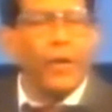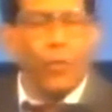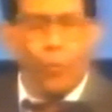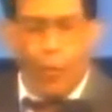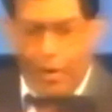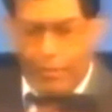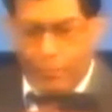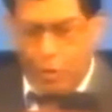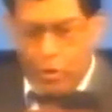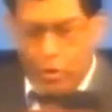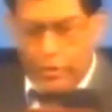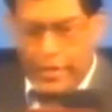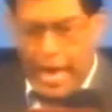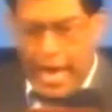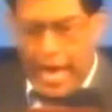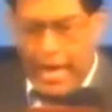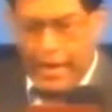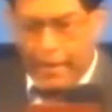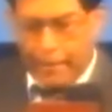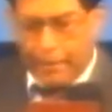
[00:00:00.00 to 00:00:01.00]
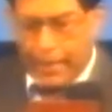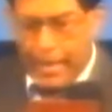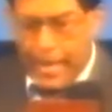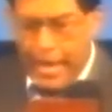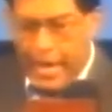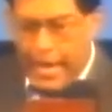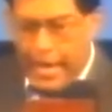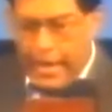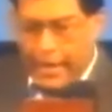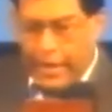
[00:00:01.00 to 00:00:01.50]
one more time,
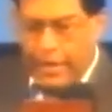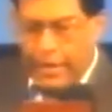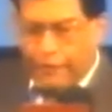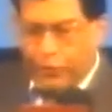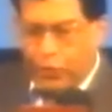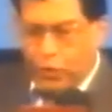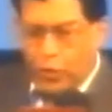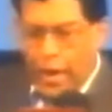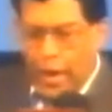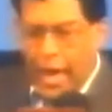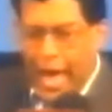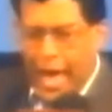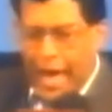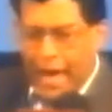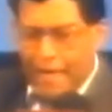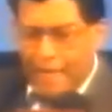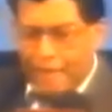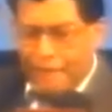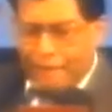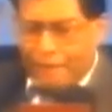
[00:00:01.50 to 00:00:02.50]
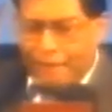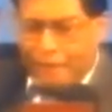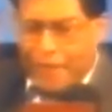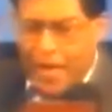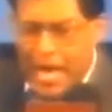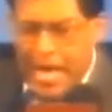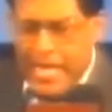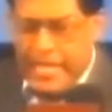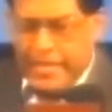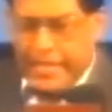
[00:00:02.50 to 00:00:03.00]
if you have
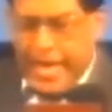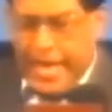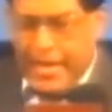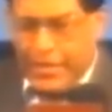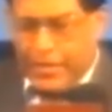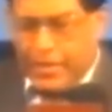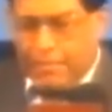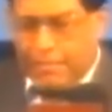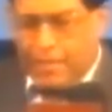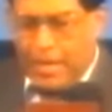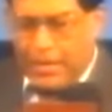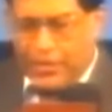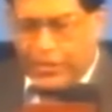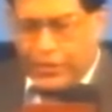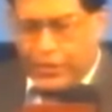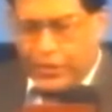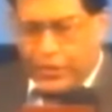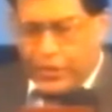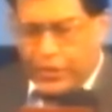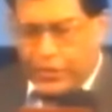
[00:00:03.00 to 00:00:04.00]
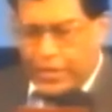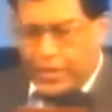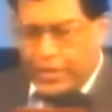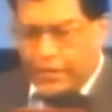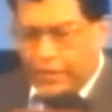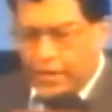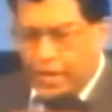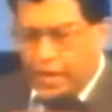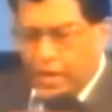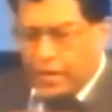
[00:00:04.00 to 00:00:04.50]
faith as a mustard
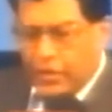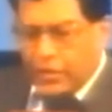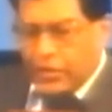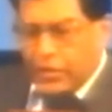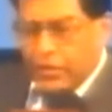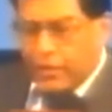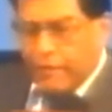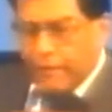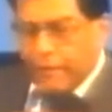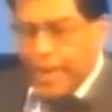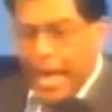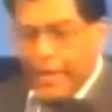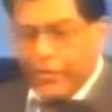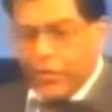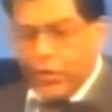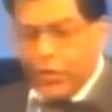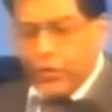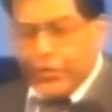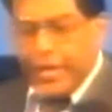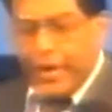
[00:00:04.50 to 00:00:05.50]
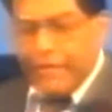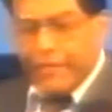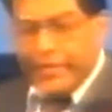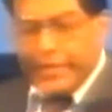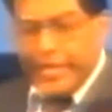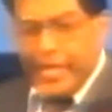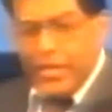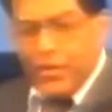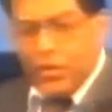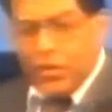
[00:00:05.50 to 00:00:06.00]
seed, Matthew
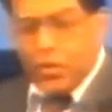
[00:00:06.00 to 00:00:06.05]
17,